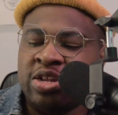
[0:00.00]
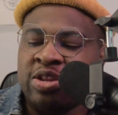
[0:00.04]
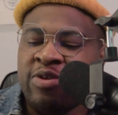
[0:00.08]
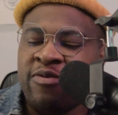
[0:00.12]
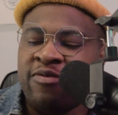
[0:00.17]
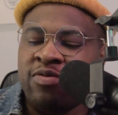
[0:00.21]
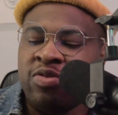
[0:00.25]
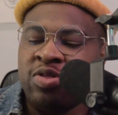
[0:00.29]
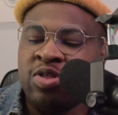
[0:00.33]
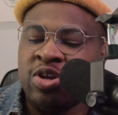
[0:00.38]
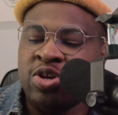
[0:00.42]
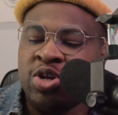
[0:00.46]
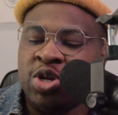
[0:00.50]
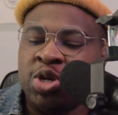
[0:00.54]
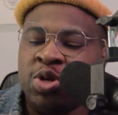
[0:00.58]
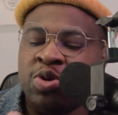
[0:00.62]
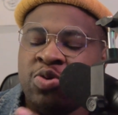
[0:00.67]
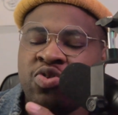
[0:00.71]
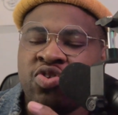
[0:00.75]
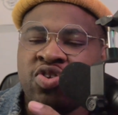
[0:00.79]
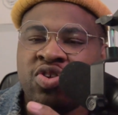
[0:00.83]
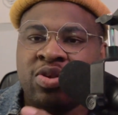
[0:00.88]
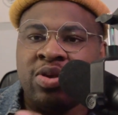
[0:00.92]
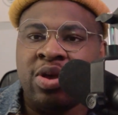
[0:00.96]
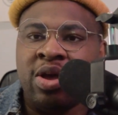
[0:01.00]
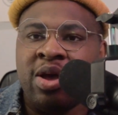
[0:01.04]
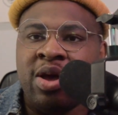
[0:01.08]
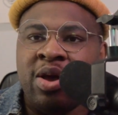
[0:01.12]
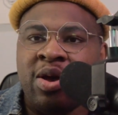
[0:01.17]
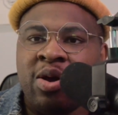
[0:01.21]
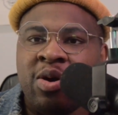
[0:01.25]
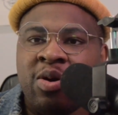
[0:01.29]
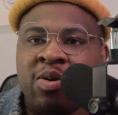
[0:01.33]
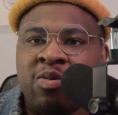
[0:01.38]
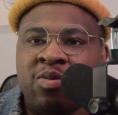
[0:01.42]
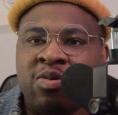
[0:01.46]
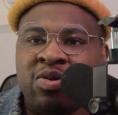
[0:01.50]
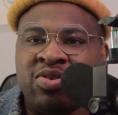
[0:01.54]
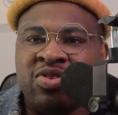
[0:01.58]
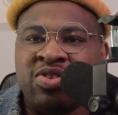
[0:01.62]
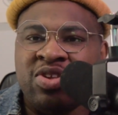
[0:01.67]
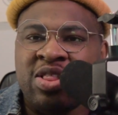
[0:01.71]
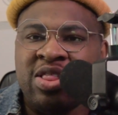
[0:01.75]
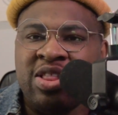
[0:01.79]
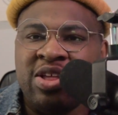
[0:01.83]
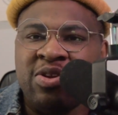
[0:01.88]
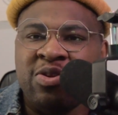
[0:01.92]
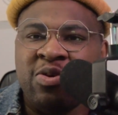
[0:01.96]
The juice was a
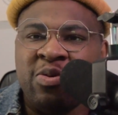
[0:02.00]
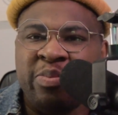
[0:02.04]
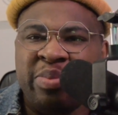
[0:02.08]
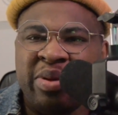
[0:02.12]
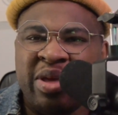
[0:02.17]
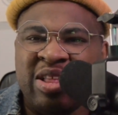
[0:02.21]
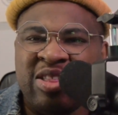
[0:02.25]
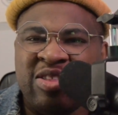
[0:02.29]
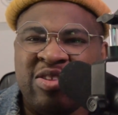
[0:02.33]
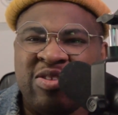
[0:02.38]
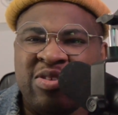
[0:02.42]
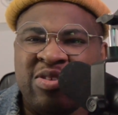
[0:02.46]
little bit